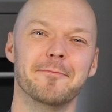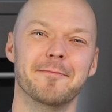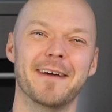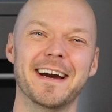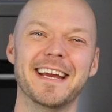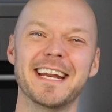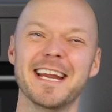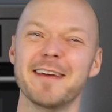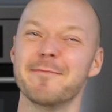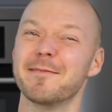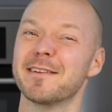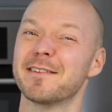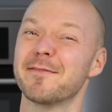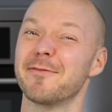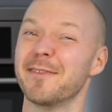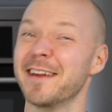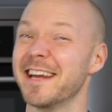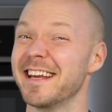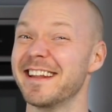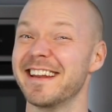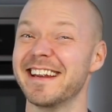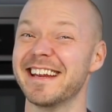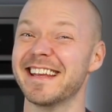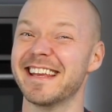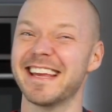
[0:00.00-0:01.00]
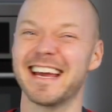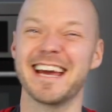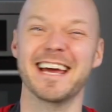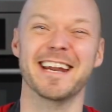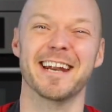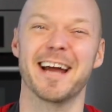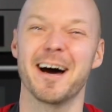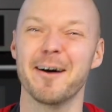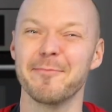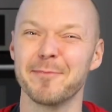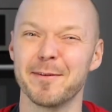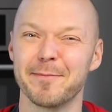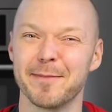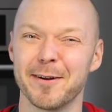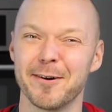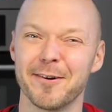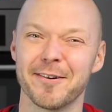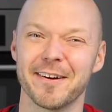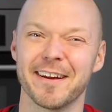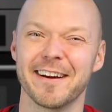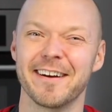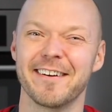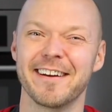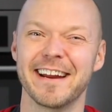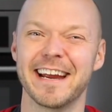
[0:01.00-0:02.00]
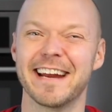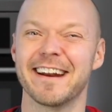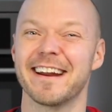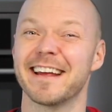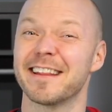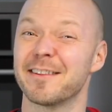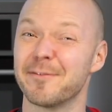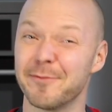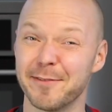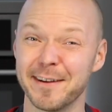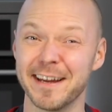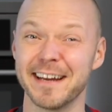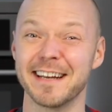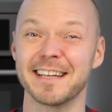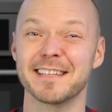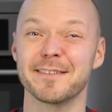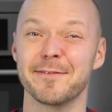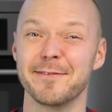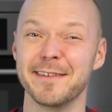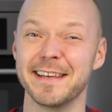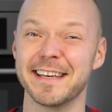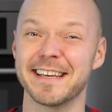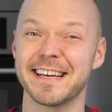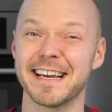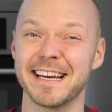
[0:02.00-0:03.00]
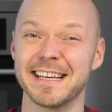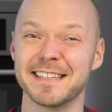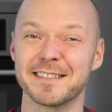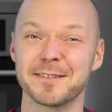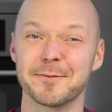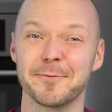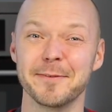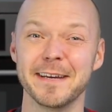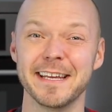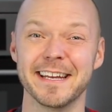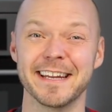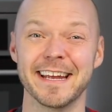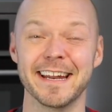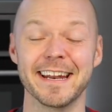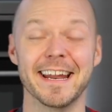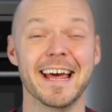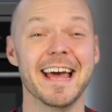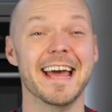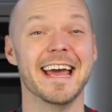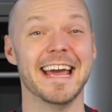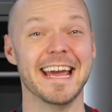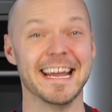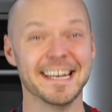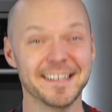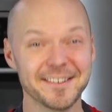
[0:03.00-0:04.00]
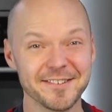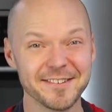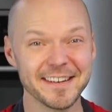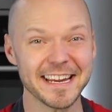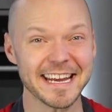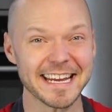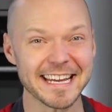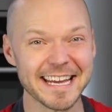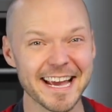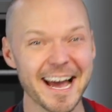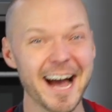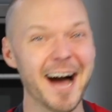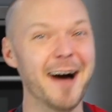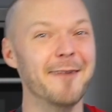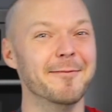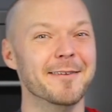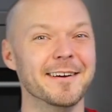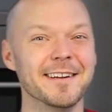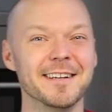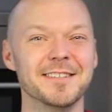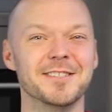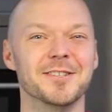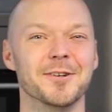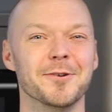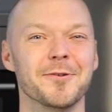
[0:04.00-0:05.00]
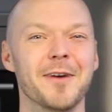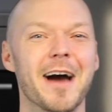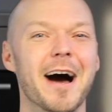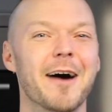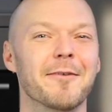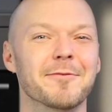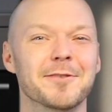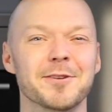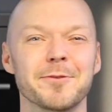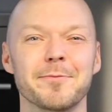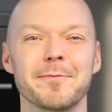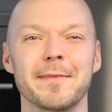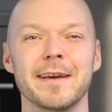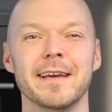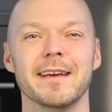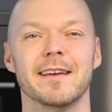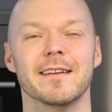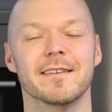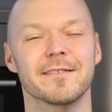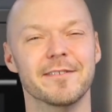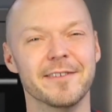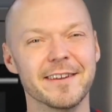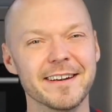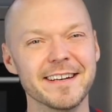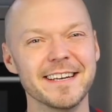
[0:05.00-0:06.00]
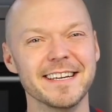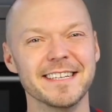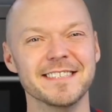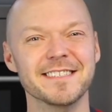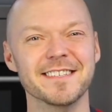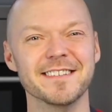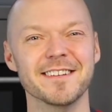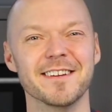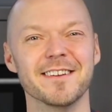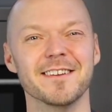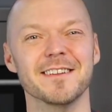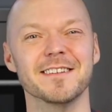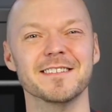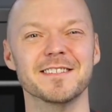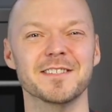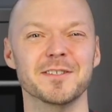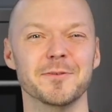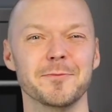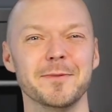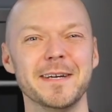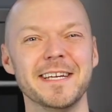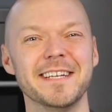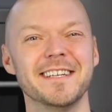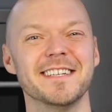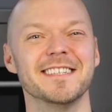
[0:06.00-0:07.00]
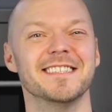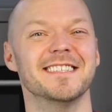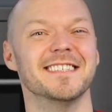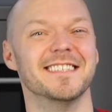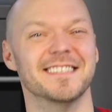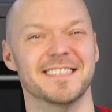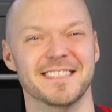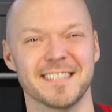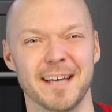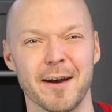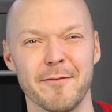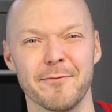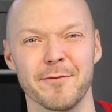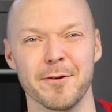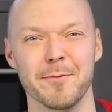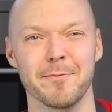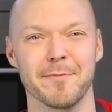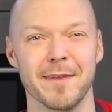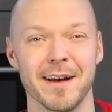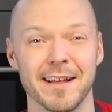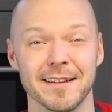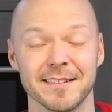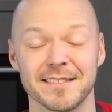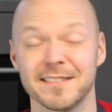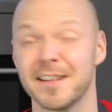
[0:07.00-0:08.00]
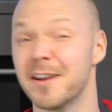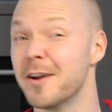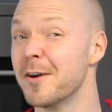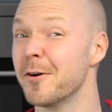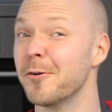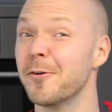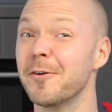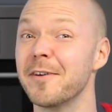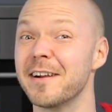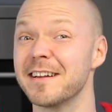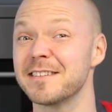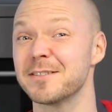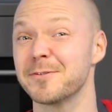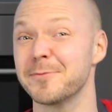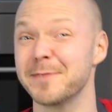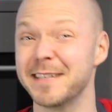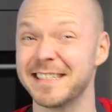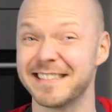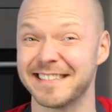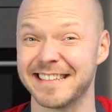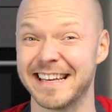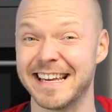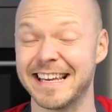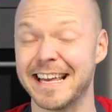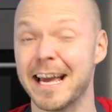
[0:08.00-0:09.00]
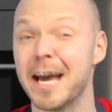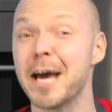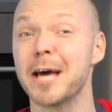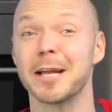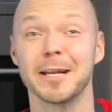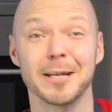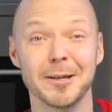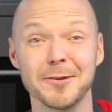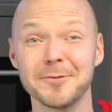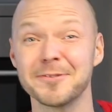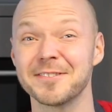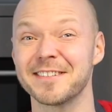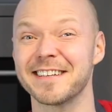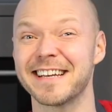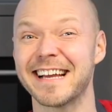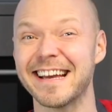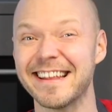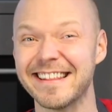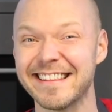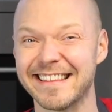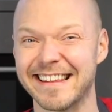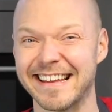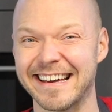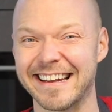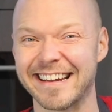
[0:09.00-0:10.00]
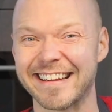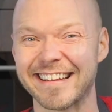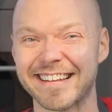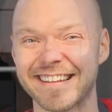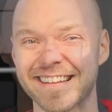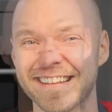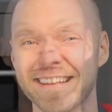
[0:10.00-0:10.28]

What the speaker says: My name is Fredrik and I'm a blogger here at Fredriks Fika in Sweden, and today I'm gonna show you how to make traditional Swedish saffron buns, or as we say, lussekatter.